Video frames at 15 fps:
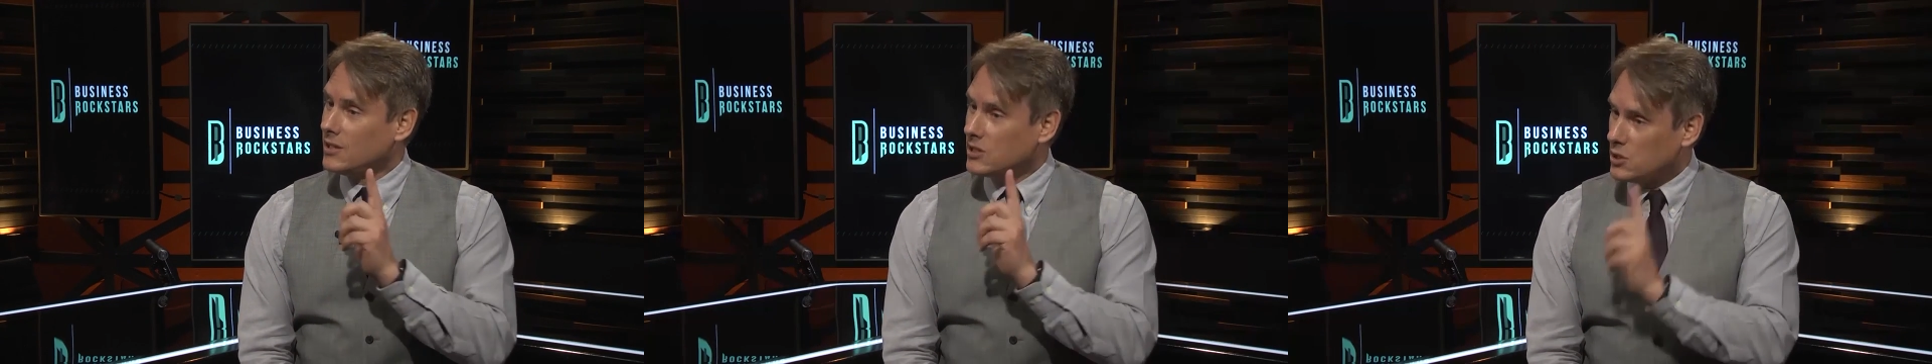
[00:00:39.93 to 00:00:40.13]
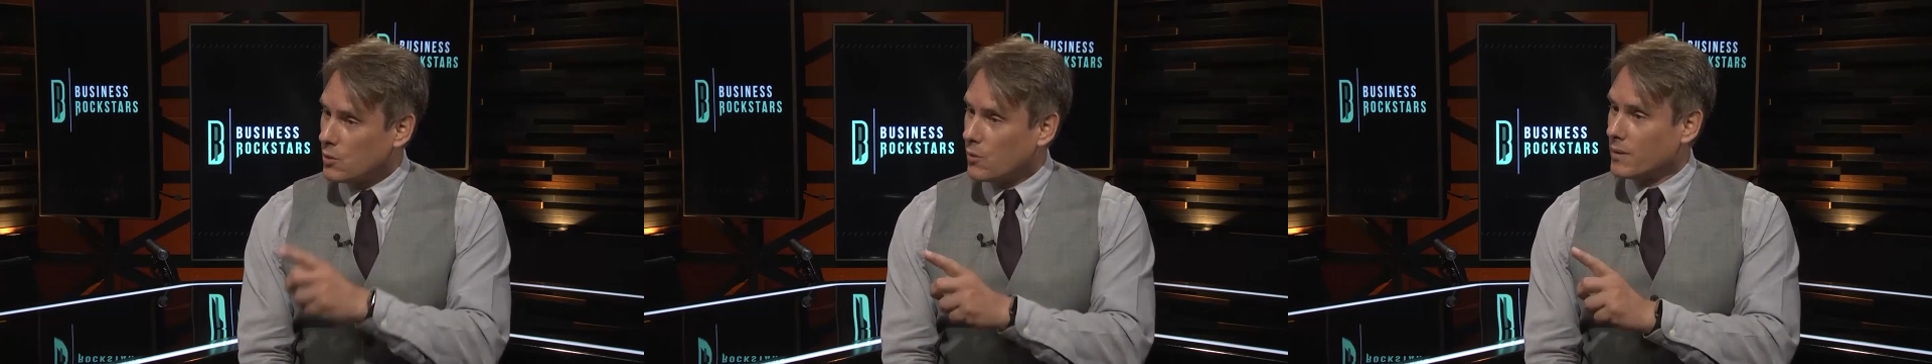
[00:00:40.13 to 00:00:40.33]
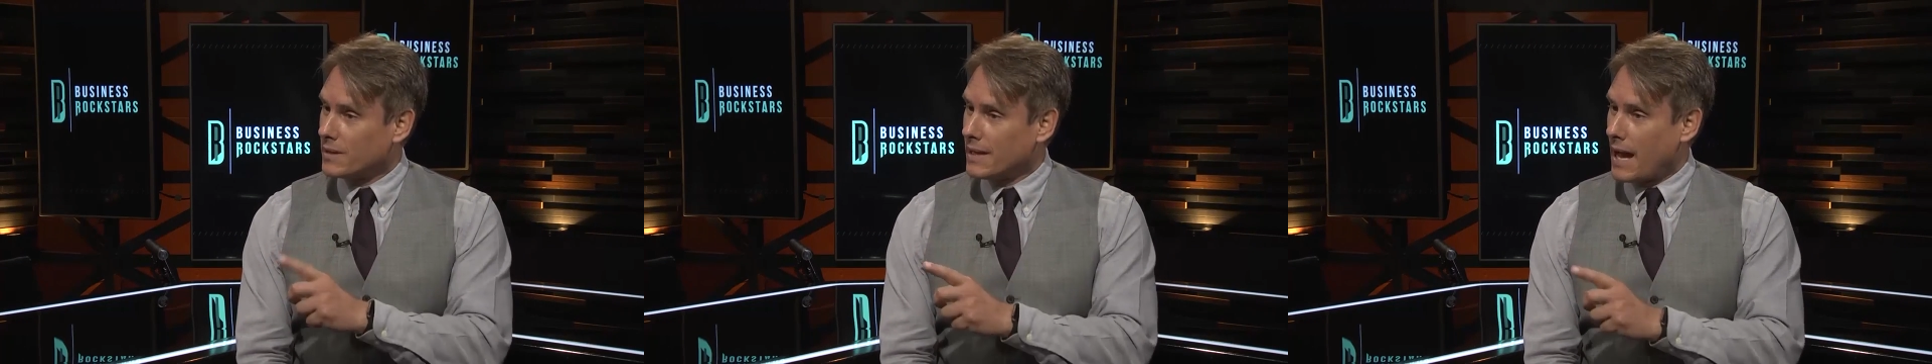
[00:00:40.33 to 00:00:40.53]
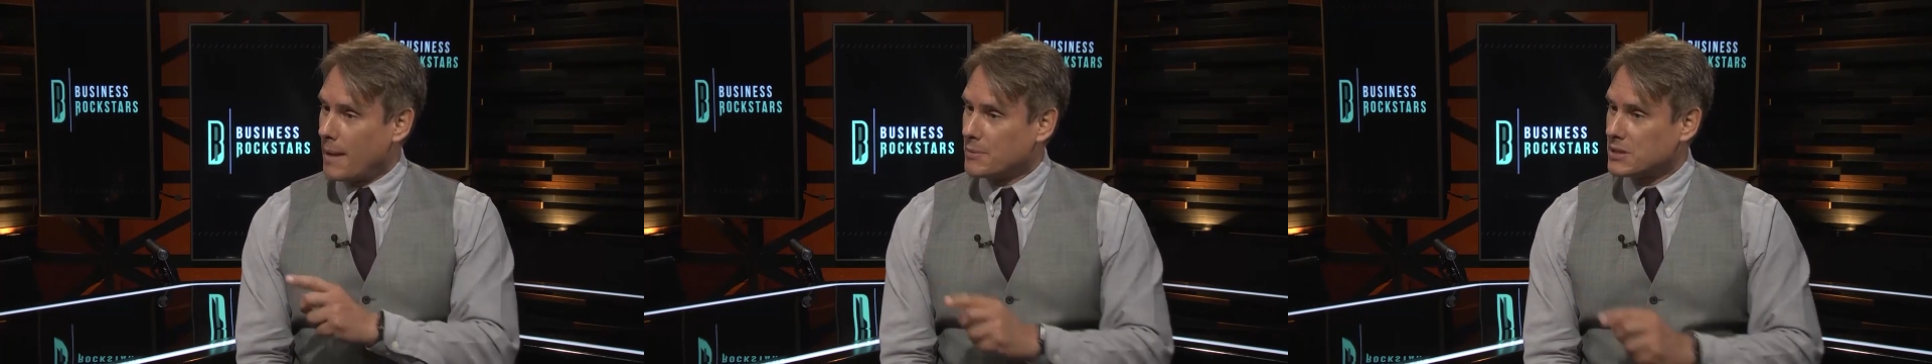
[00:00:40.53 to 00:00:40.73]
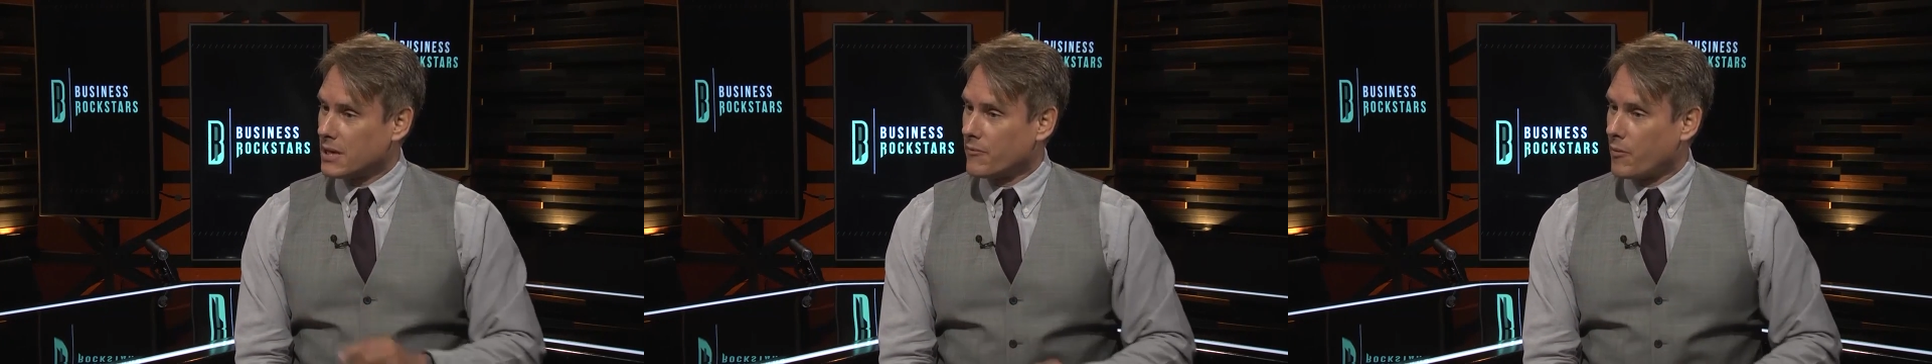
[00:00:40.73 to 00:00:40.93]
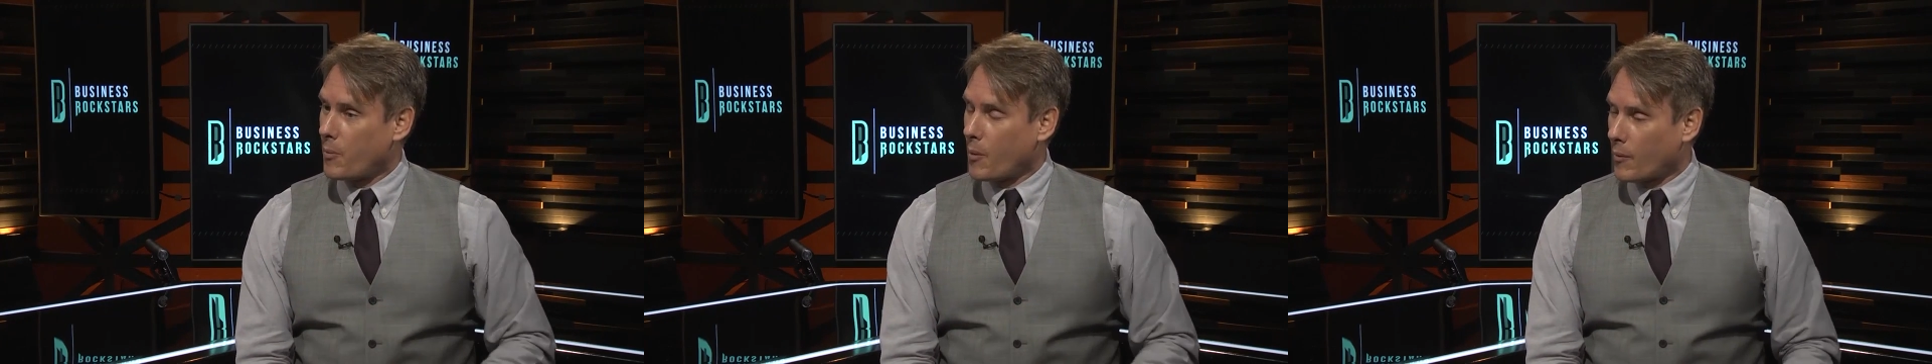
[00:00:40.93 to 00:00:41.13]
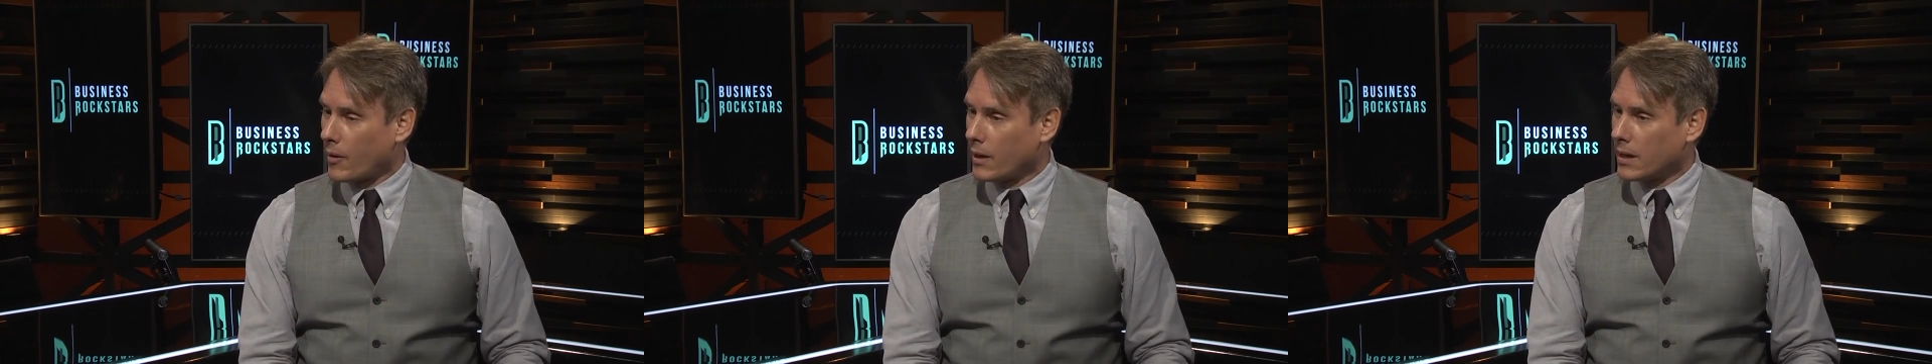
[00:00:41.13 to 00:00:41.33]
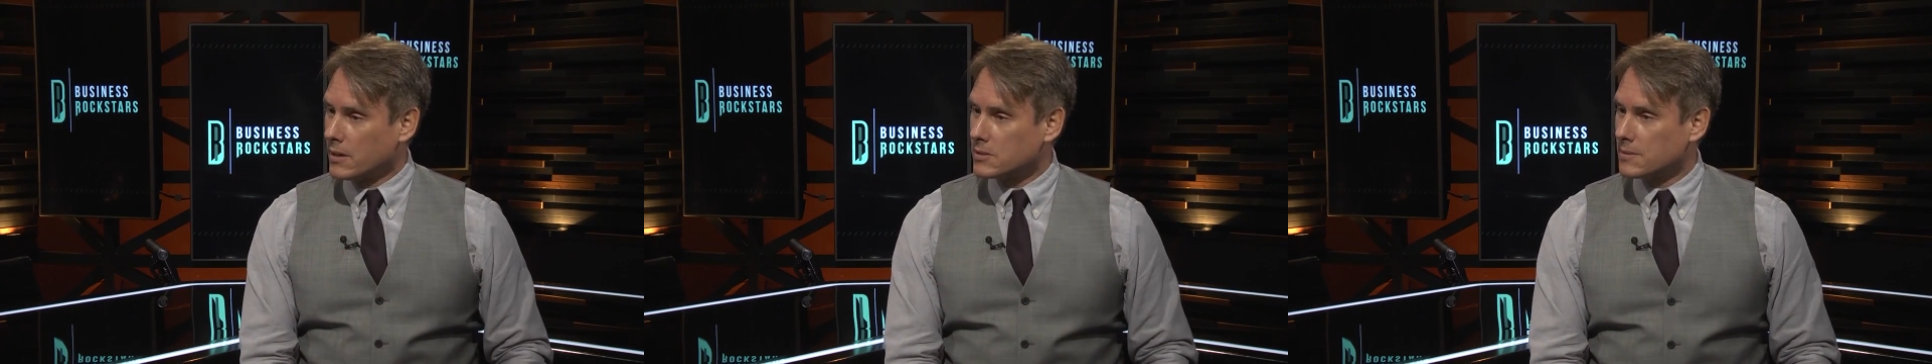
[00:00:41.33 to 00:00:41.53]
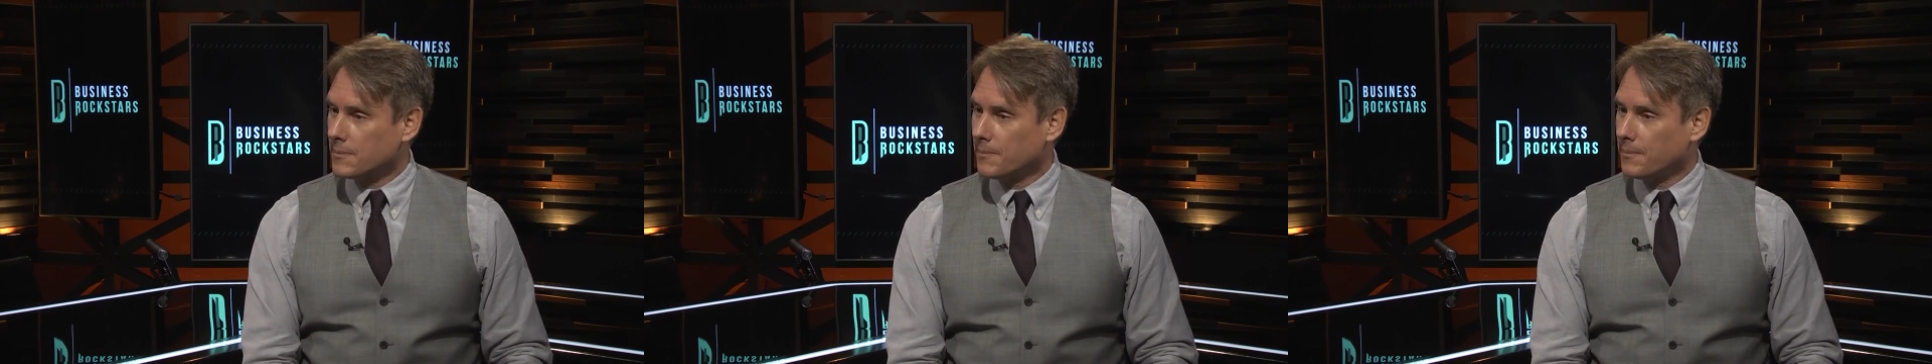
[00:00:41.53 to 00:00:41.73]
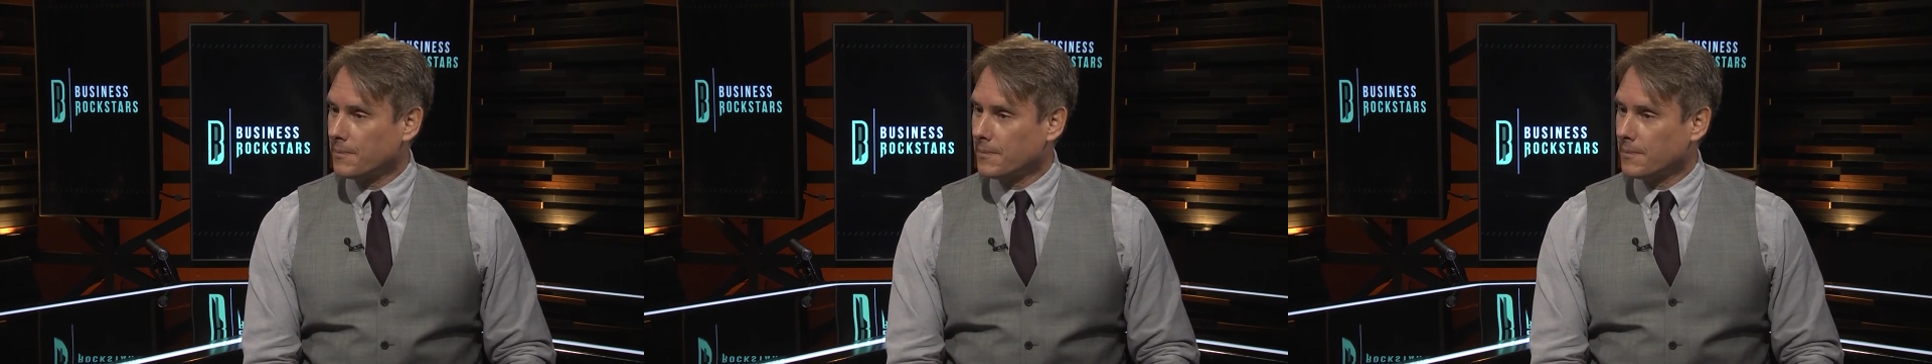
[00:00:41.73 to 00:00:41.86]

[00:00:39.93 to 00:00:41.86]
do you know what the opposite of a boomerang is?